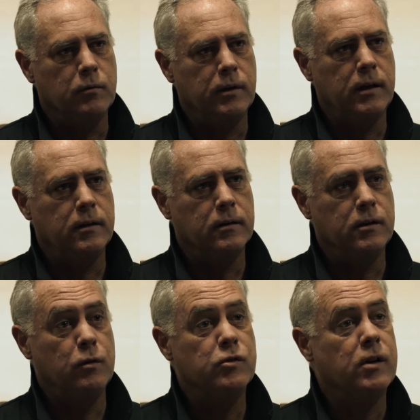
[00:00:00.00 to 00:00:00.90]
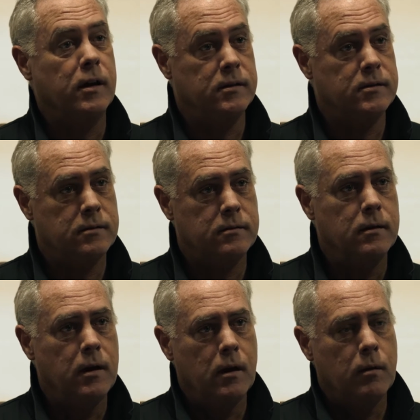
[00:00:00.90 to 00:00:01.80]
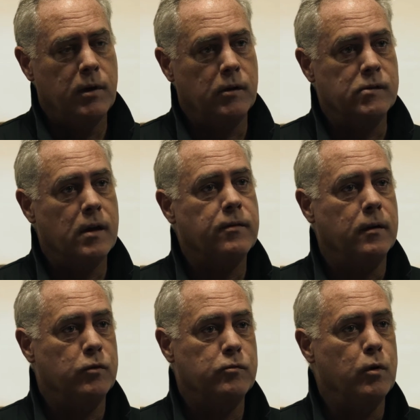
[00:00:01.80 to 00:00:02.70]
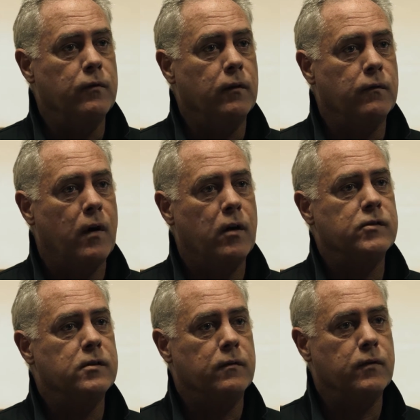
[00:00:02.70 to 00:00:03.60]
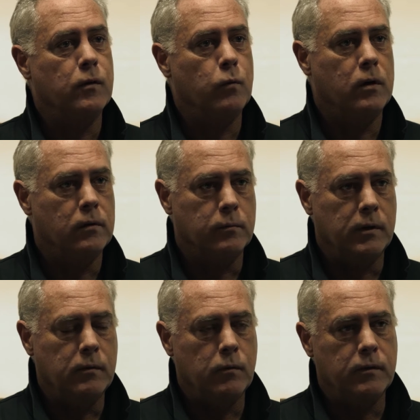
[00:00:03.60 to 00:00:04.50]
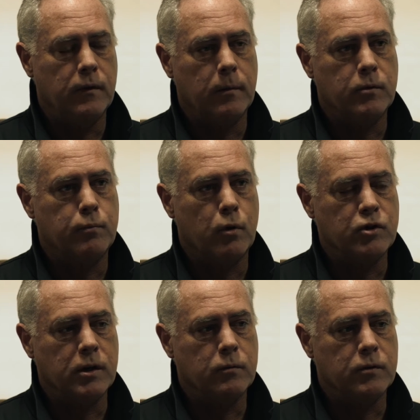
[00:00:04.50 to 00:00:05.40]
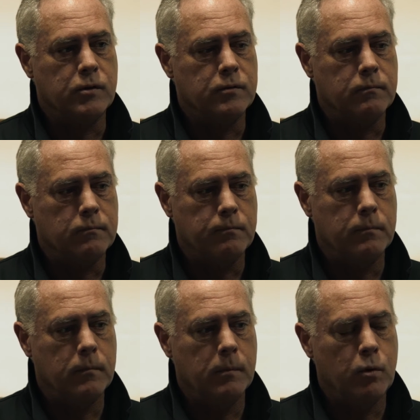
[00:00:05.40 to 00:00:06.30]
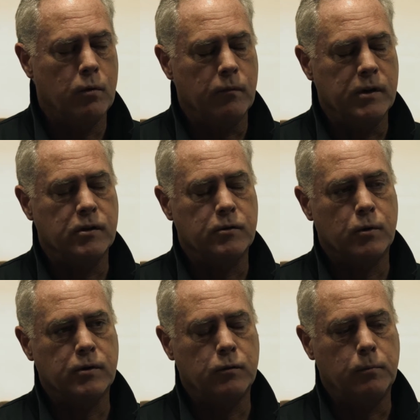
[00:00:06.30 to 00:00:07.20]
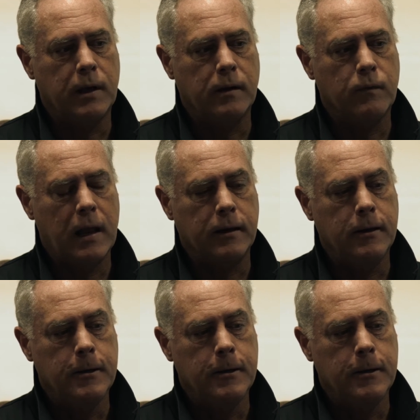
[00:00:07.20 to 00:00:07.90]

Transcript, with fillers: we needed a use case because nothing was moving fast enough in the world, and we developed a project which is an important research project called Planet Valley.